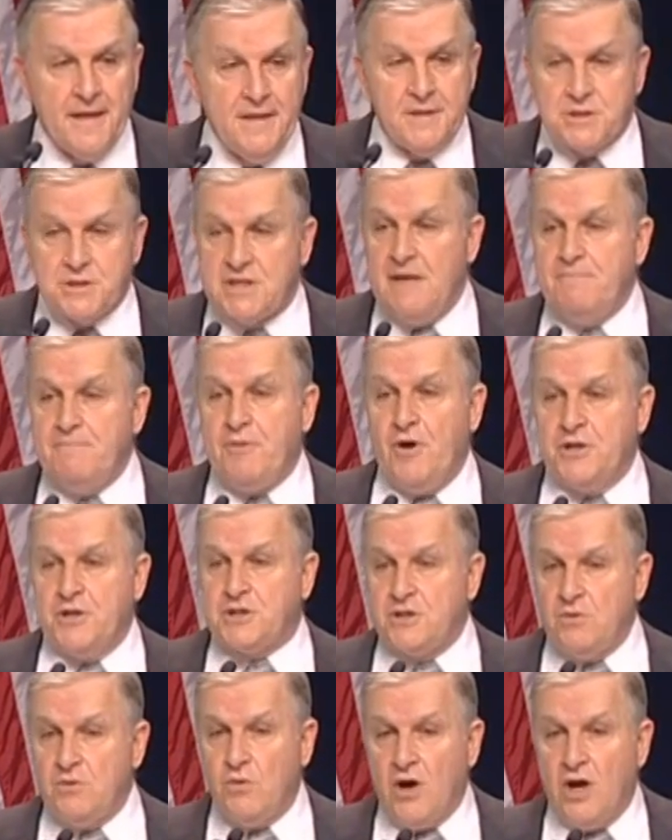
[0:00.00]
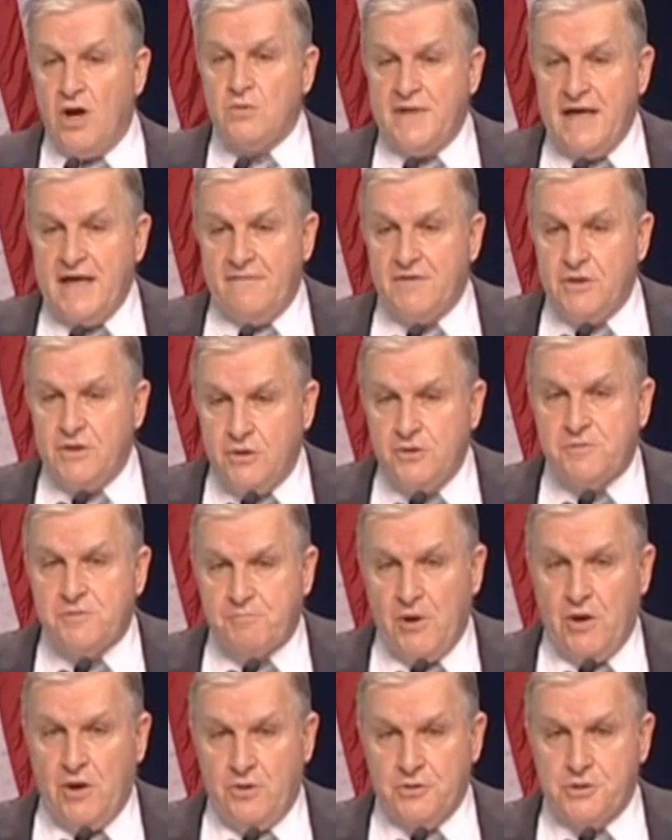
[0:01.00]
In some parts of the world, we have a youth
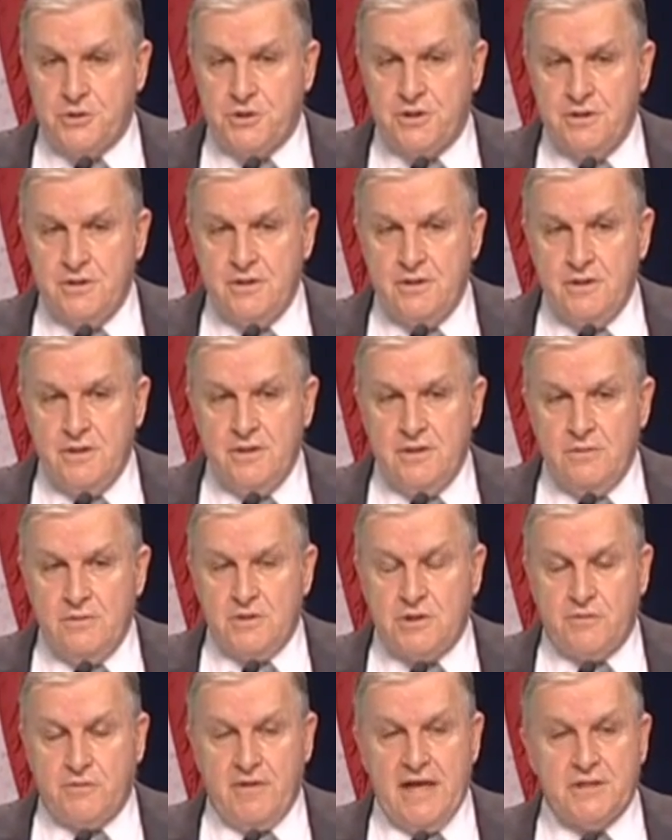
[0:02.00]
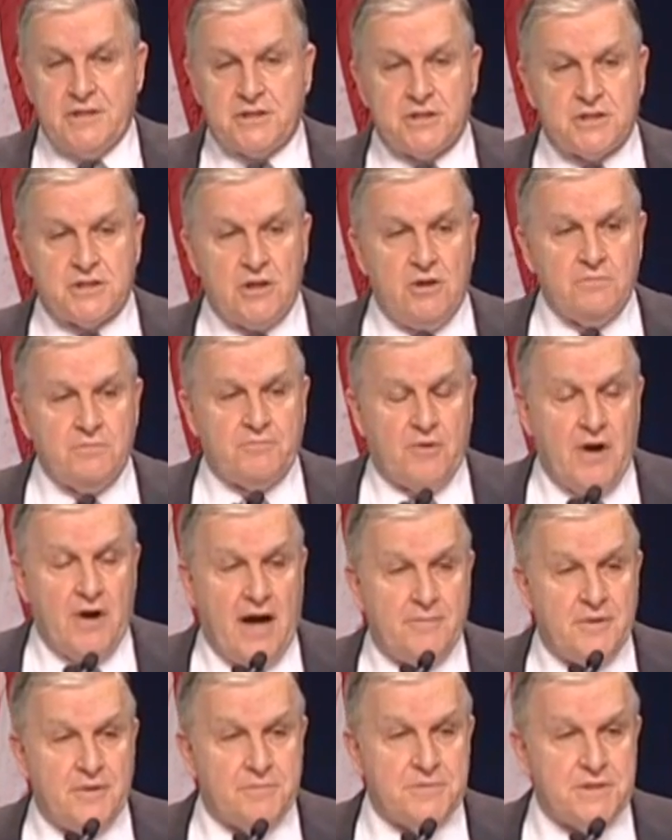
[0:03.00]
bulge, which creates its own
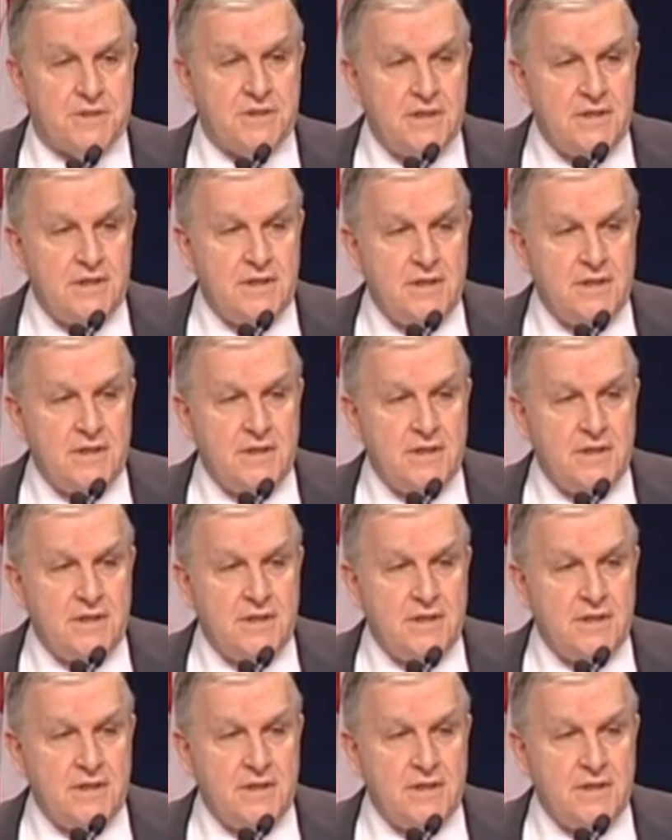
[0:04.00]
problems.